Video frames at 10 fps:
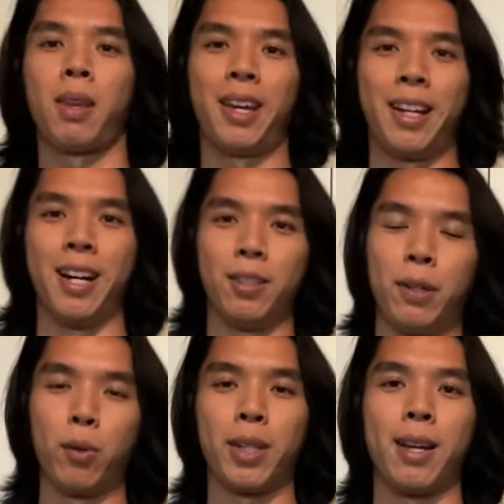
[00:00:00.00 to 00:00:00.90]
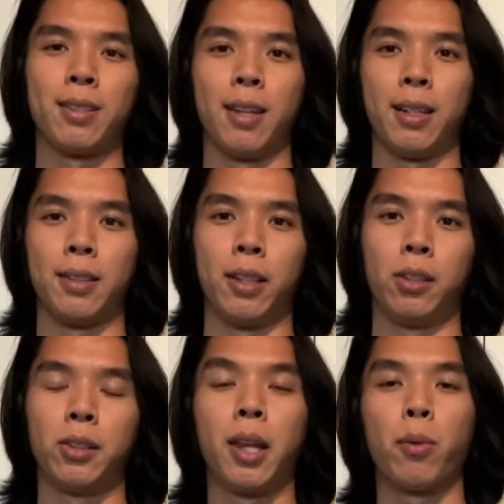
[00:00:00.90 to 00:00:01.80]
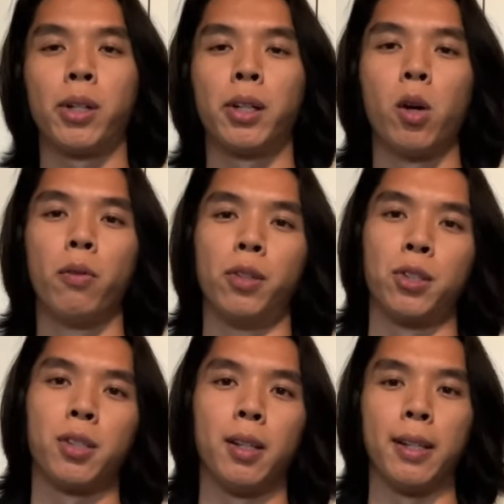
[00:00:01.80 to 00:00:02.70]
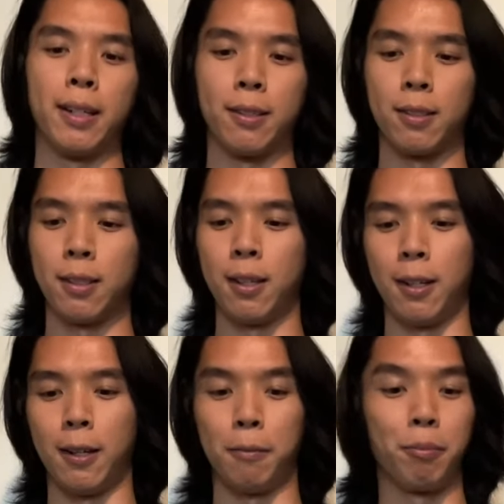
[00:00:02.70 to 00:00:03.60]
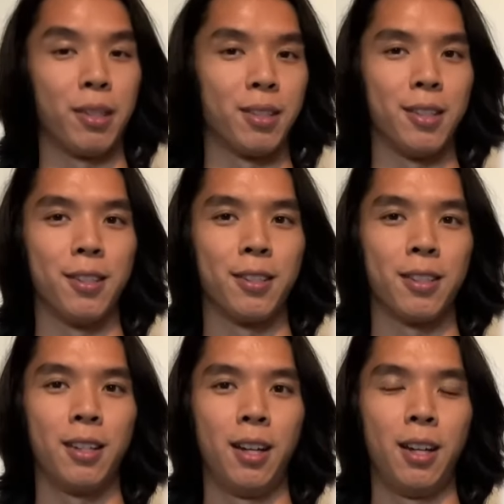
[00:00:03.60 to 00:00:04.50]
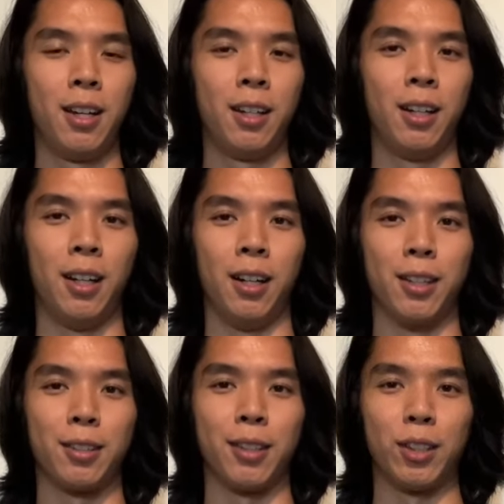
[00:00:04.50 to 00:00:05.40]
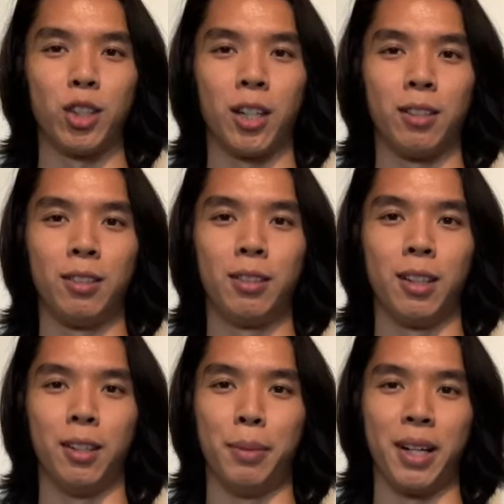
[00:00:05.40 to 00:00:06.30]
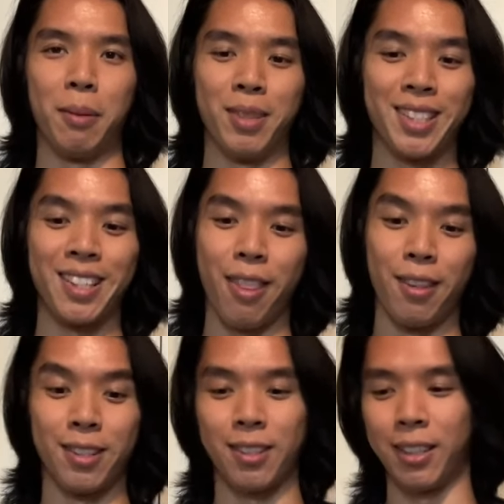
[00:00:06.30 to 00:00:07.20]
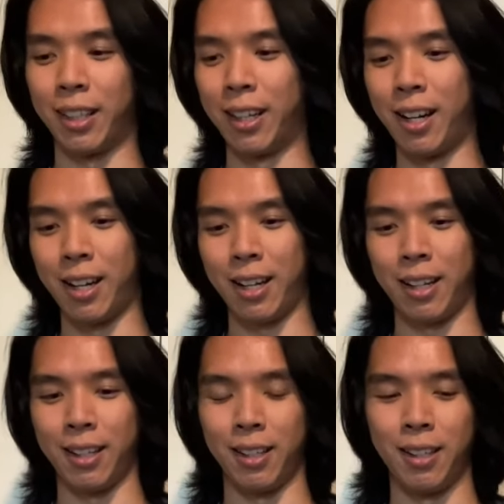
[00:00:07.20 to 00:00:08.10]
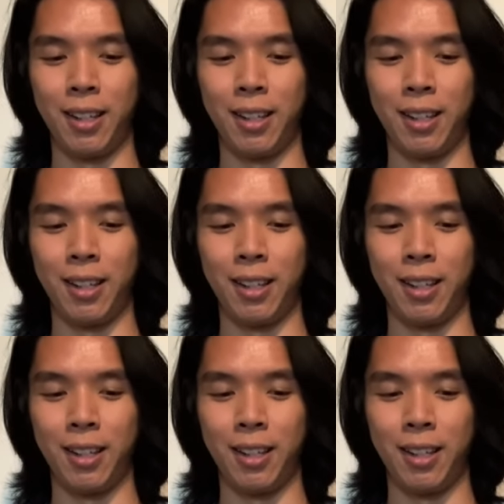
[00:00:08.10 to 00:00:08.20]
Hey guys, Video with Tank Slings here. Today we're going to go over slings. This is a sling channel. My name is The Sling Guy, and